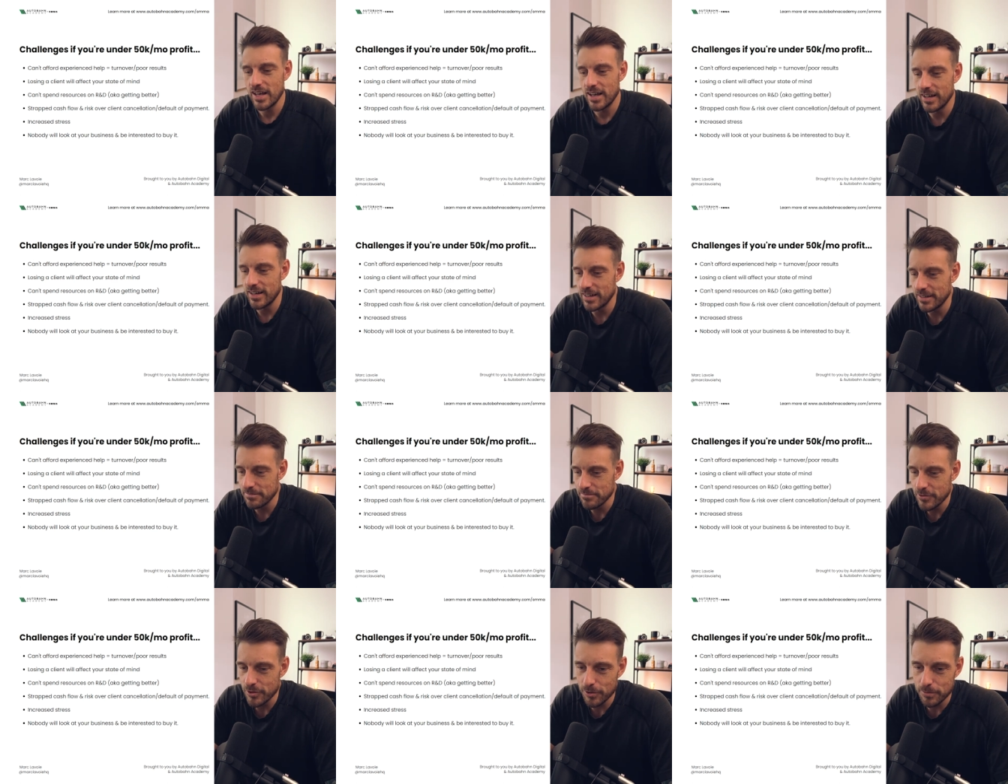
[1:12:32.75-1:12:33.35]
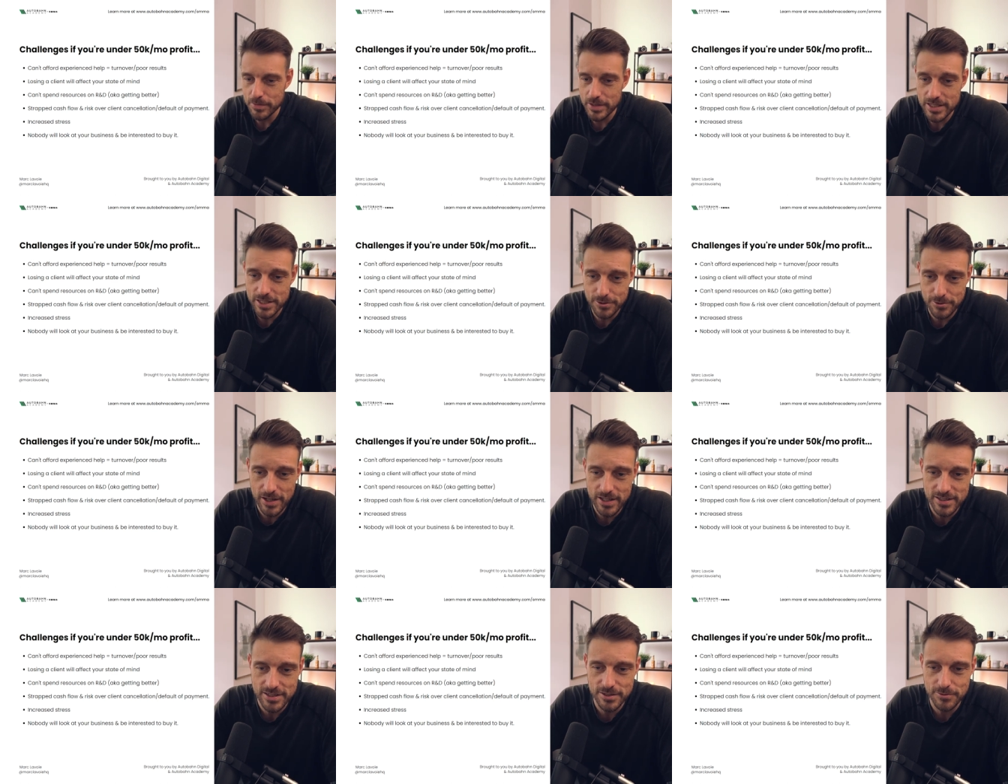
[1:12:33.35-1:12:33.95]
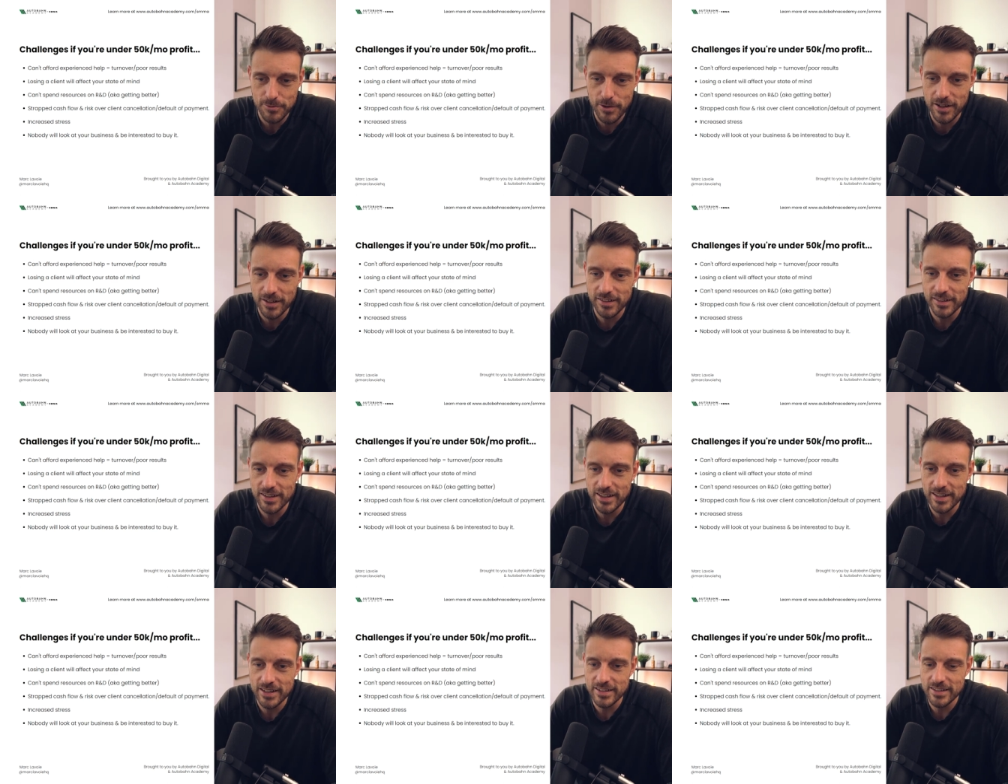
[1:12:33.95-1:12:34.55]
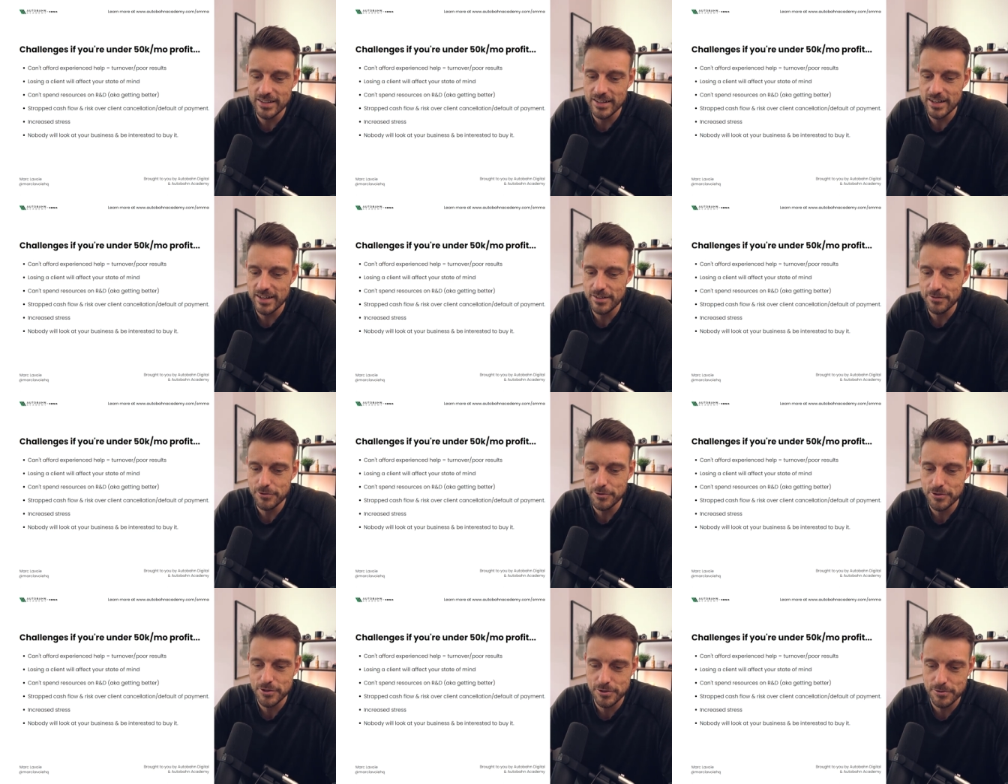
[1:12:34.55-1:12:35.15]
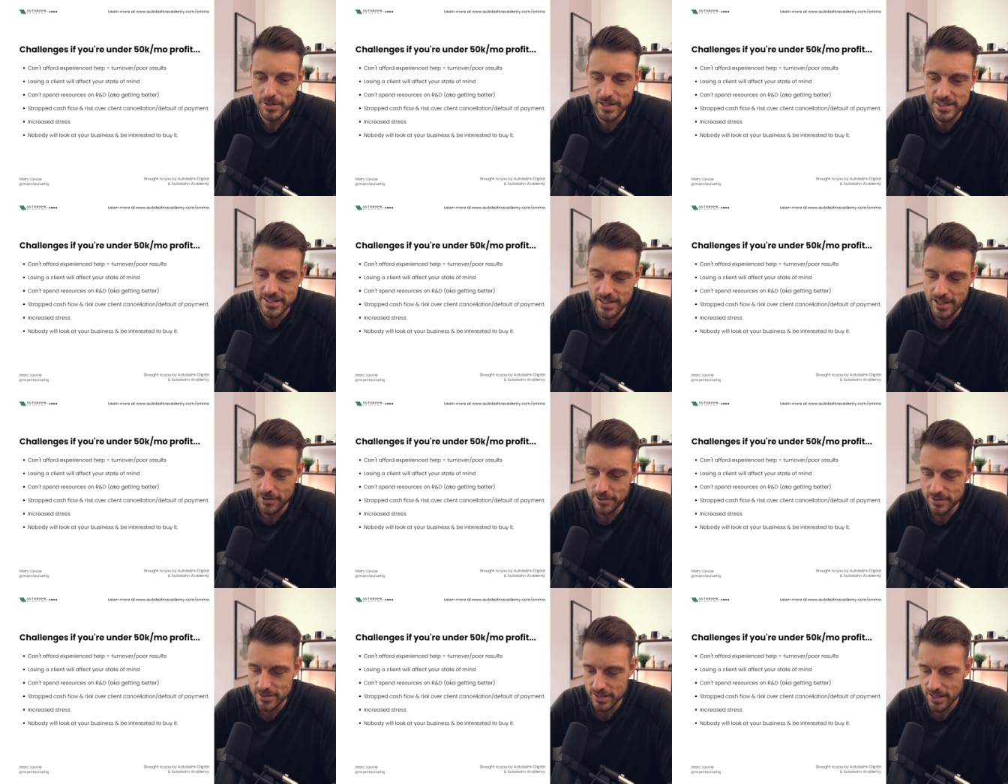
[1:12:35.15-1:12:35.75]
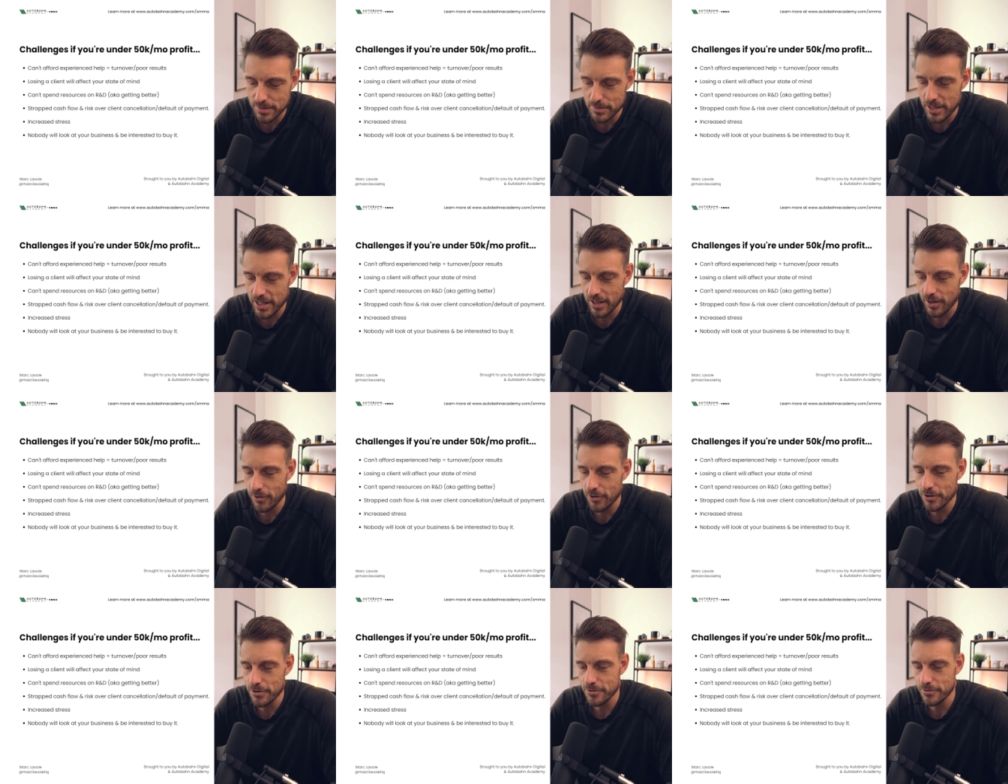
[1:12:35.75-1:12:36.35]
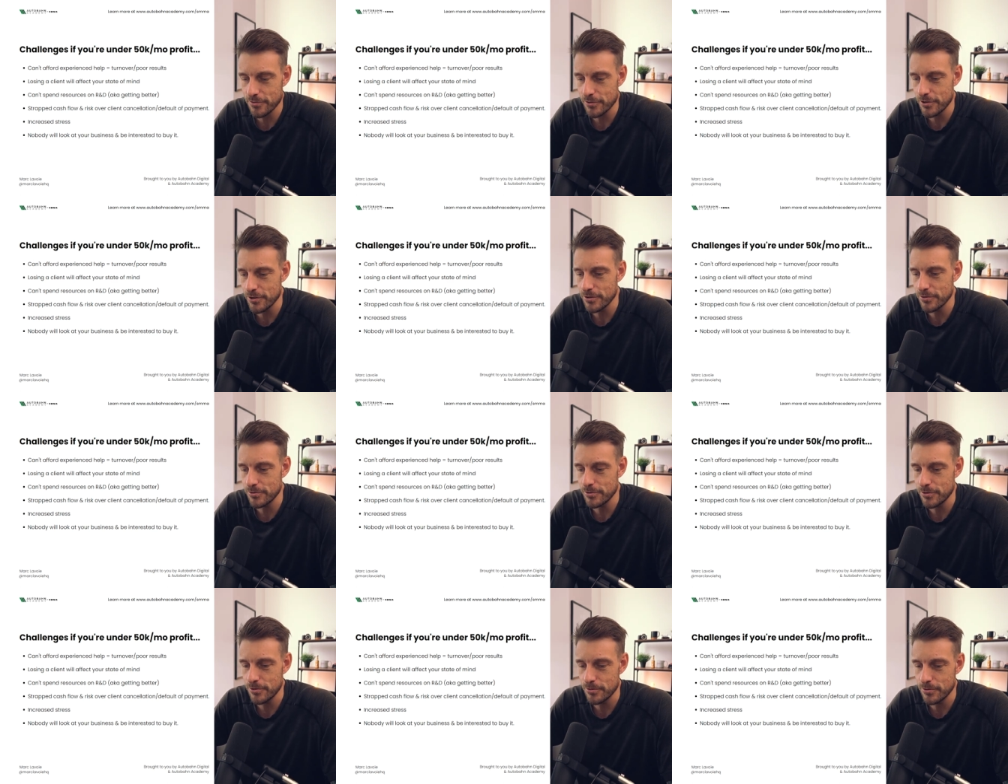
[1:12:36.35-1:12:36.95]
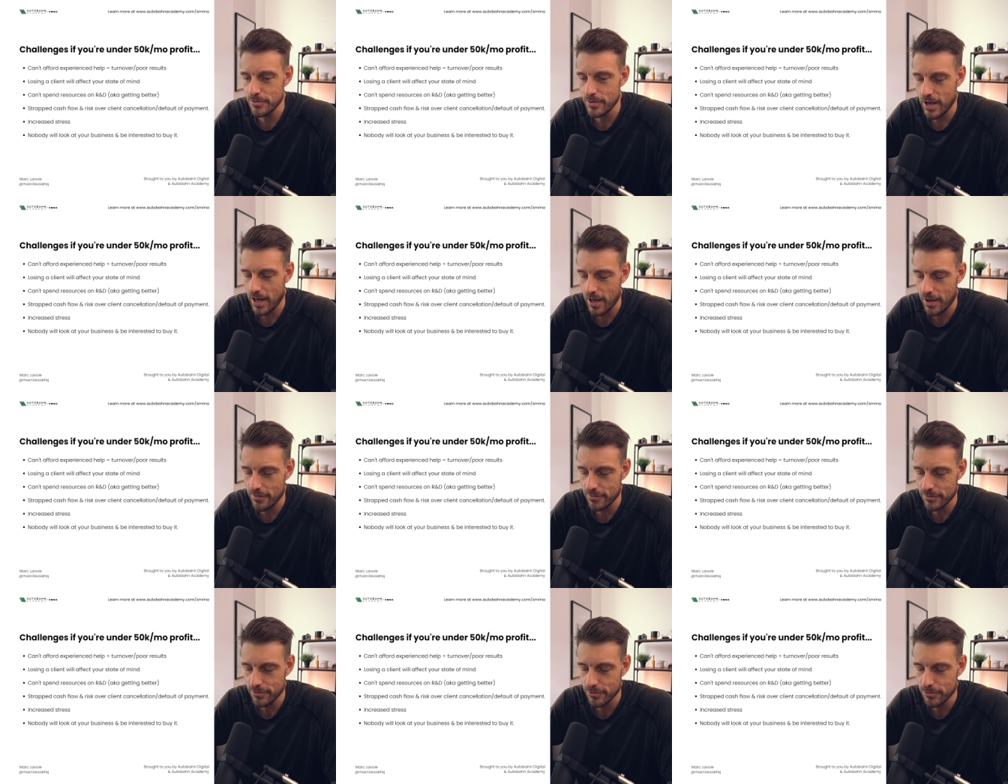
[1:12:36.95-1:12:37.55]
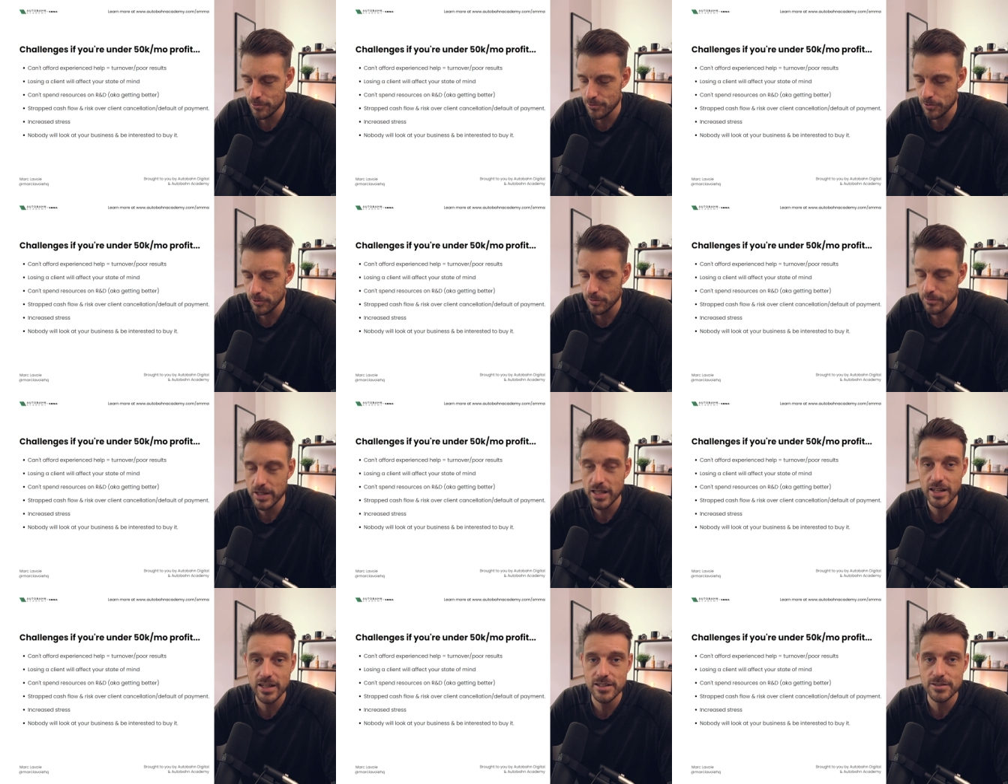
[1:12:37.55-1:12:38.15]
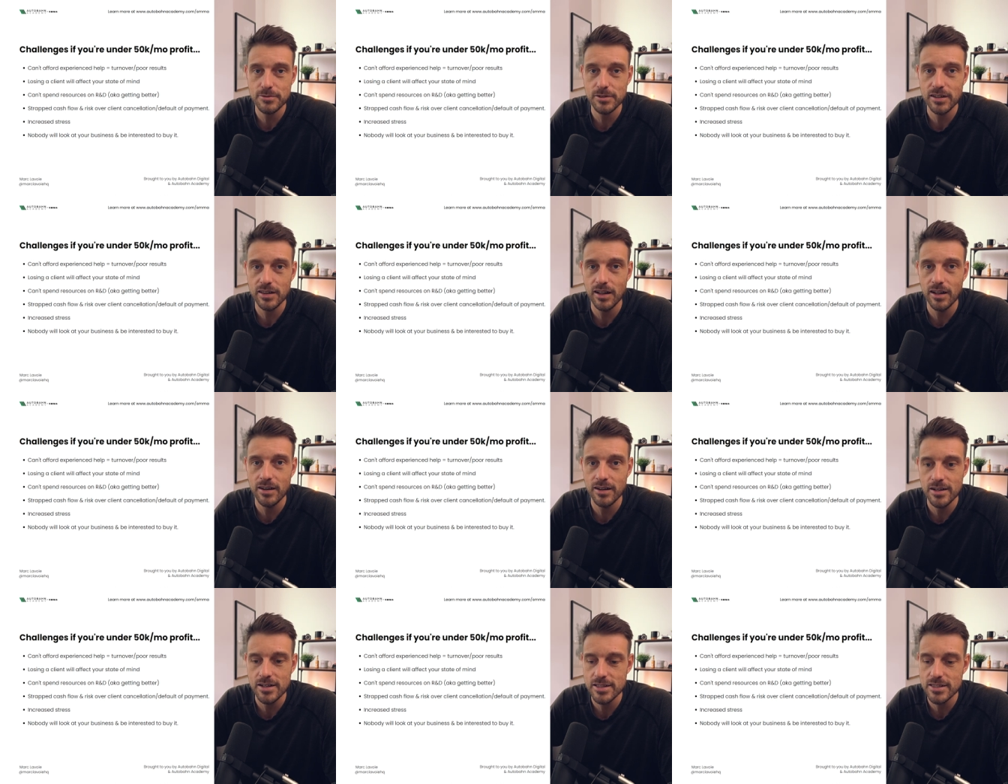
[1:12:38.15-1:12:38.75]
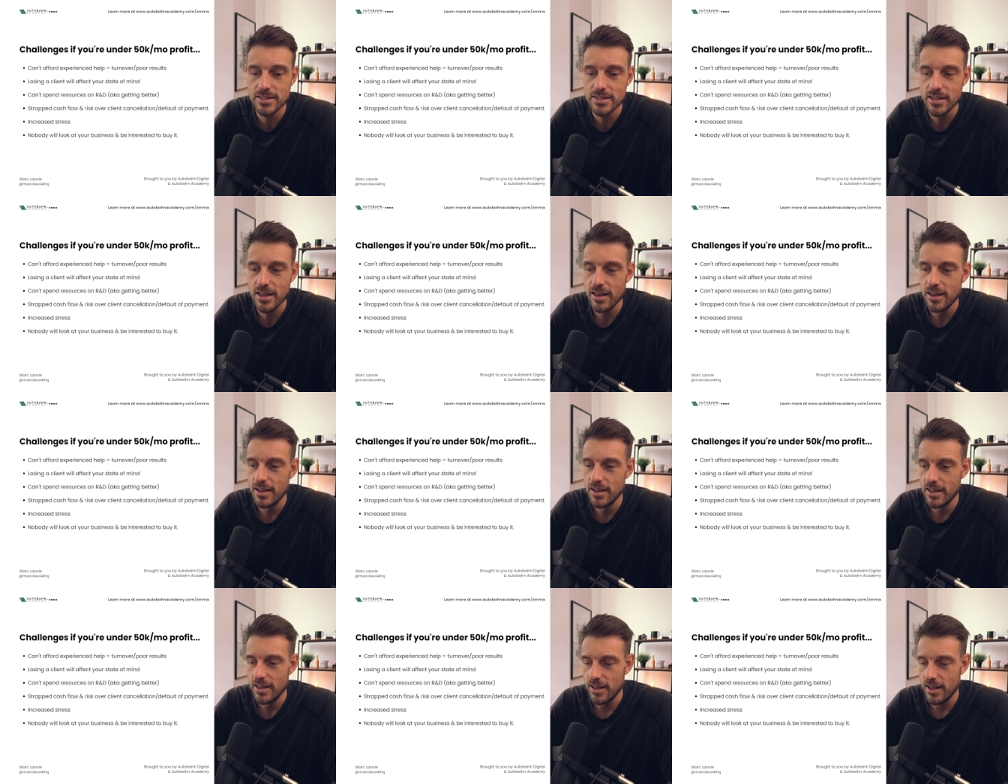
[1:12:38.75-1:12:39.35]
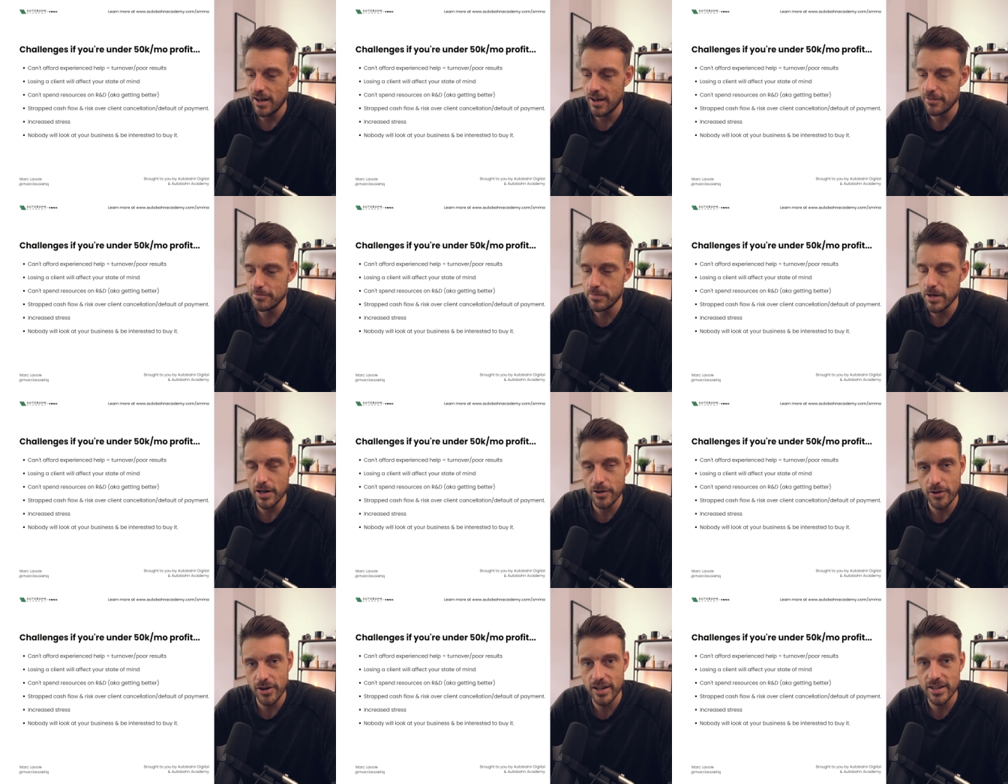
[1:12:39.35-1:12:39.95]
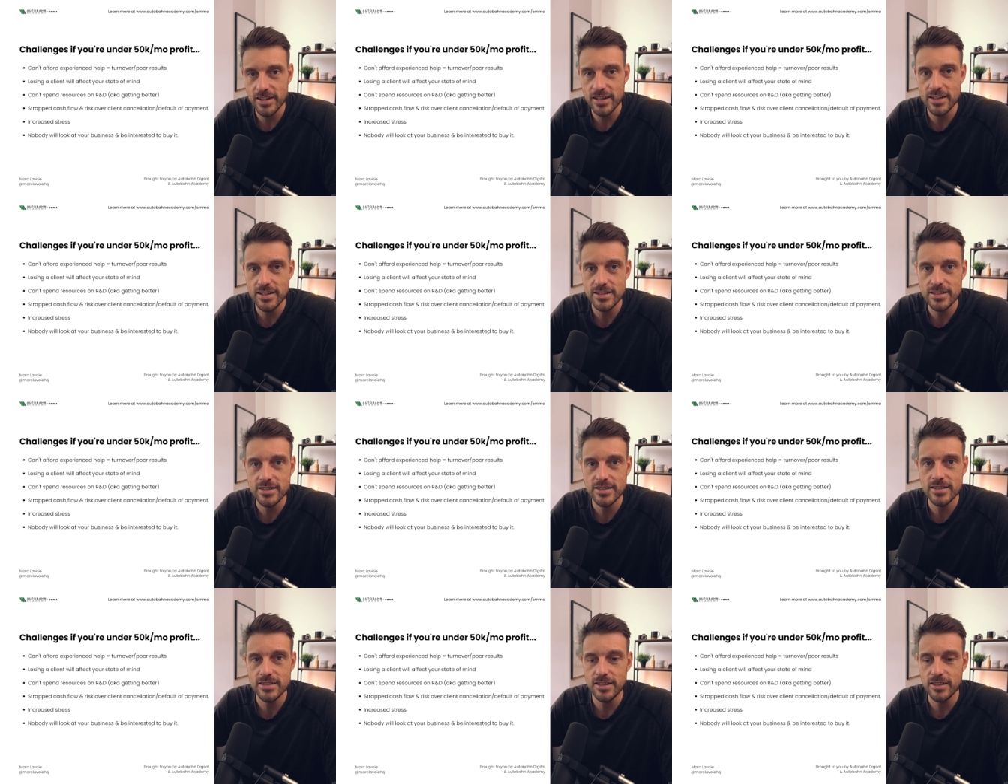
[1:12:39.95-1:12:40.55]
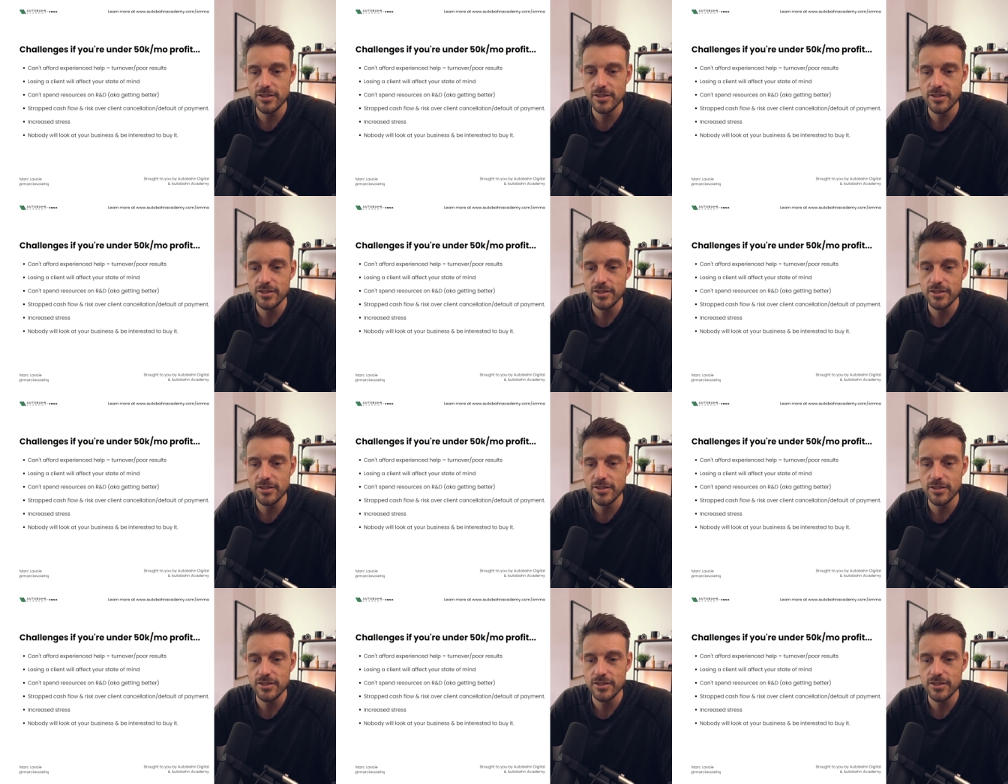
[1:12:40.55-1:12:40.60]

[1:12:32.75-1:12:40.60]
Um, you'll be stressed as well, and uh, if you're stressed out, it's going to be harder for you to have cool meetings with clients, have better ideas.